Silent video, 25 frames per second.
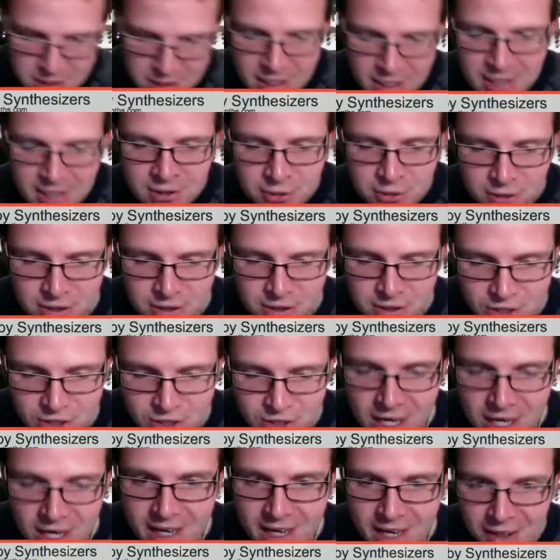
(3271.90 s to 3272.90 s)
on a
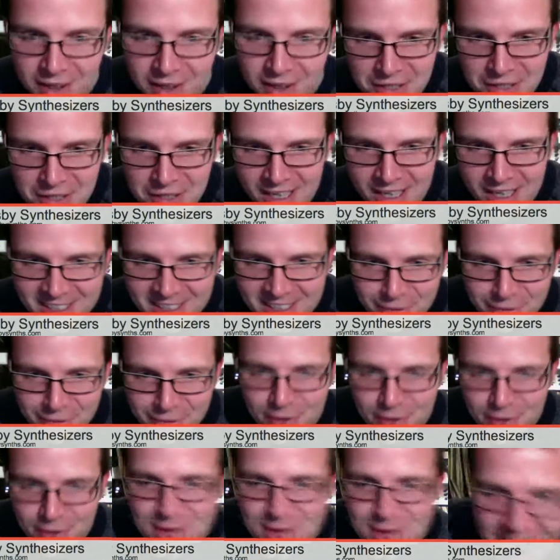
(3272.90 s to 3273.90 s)
chair, okay, for a
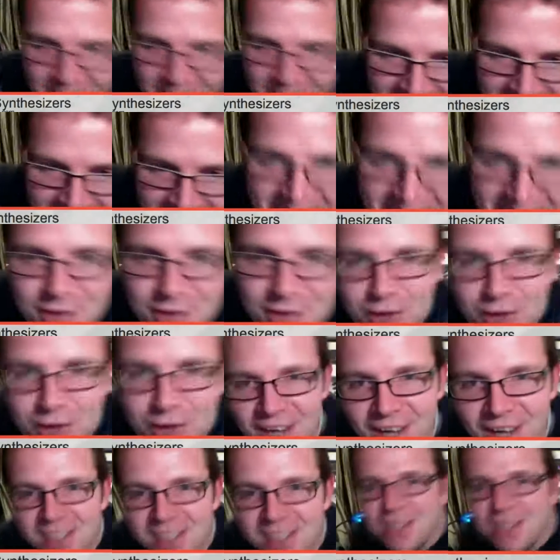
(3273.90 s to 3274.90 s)
minute.
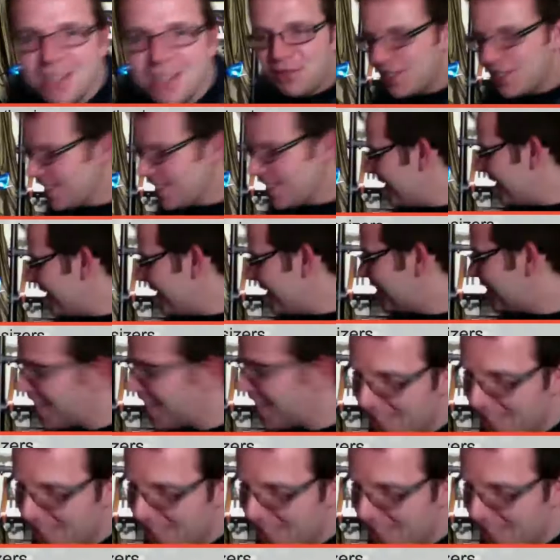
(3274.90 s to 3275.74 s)
For 10 seconds,